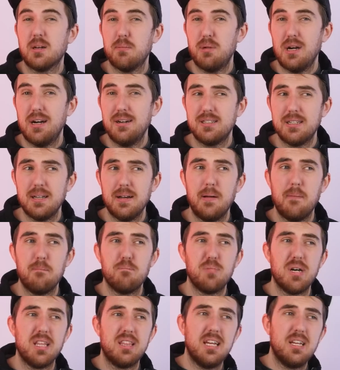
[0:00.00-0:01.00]
comparison,
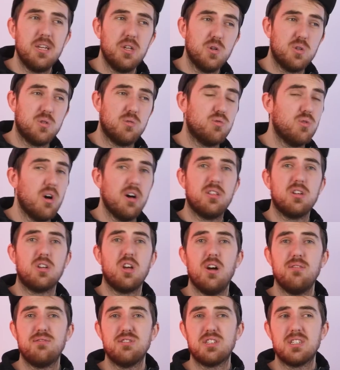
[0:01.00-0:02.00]
but then you'd rather
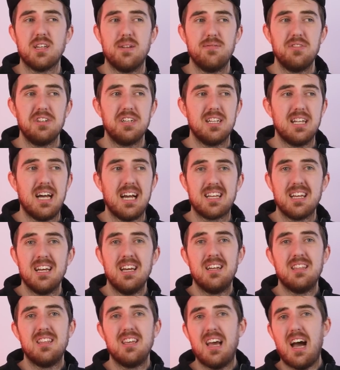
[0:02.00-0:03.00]
go for something like
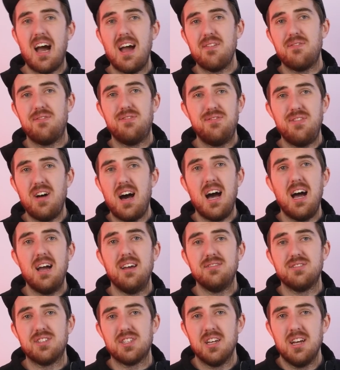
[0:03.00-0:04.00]
the
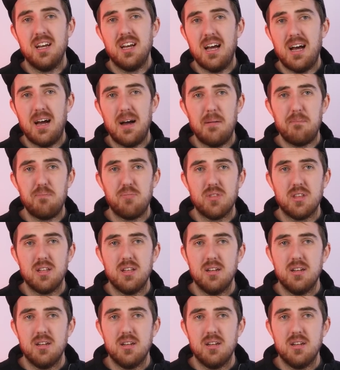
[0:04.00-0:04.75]
i5s, um,